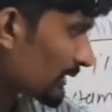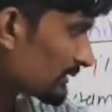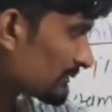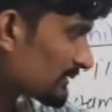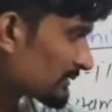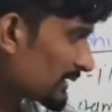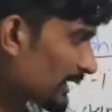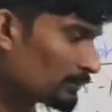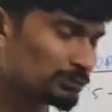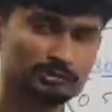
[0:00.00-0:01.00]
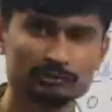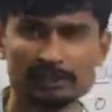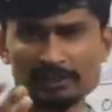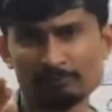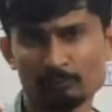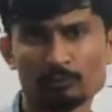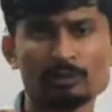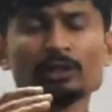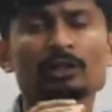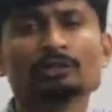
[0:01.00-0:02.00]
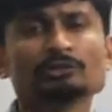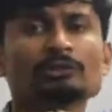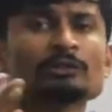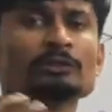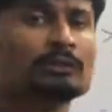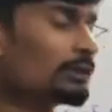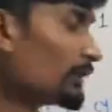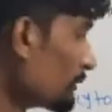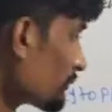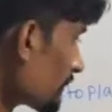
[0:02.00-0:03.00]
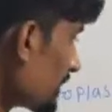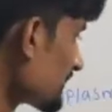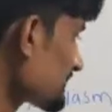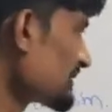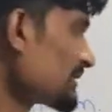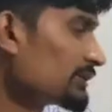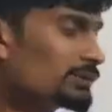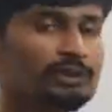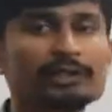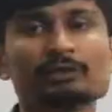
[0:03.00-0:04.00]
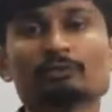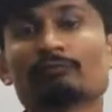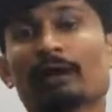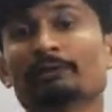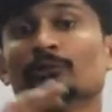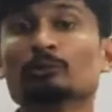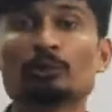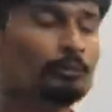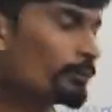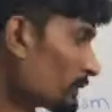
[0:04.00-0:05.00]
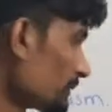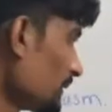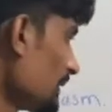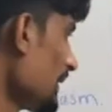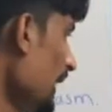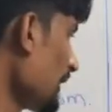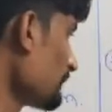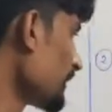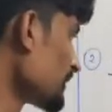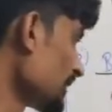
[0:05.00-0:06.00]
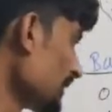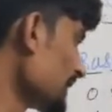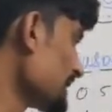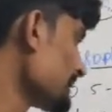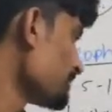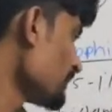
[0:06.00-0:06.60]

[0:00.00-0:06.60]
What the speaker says: and this is the granule. So there are 4. So nucleus is 3 to 5 lobed, and function is